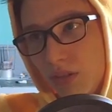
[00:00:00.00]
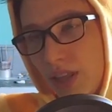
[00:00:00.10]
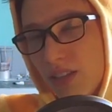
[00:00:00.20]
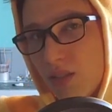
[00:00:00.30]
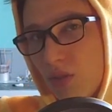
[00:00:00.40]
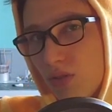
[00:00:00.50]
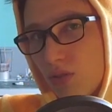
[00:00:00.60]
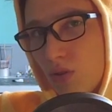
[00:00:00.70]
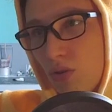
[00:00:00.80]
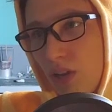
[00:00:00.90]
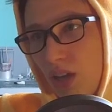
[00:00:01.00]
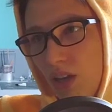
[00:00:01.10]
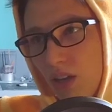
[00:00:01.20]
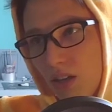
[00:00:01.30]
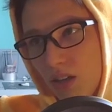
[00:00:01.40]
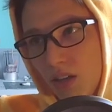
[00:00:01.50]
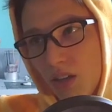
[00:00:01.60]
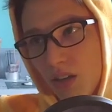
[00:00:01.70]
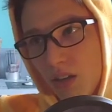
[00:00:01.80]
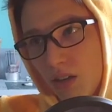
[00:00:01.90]
That's the story
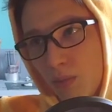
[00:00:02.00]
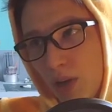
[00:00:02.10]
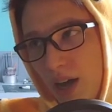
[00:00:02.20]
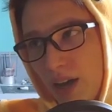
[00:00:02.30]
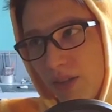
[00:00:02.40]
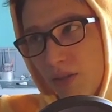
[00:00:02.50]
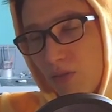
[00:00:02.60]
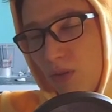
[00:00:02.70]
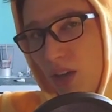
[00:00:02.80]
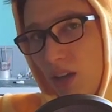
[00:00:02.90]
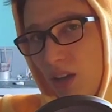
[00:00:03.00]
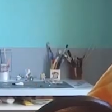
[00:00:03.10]
behind the ring.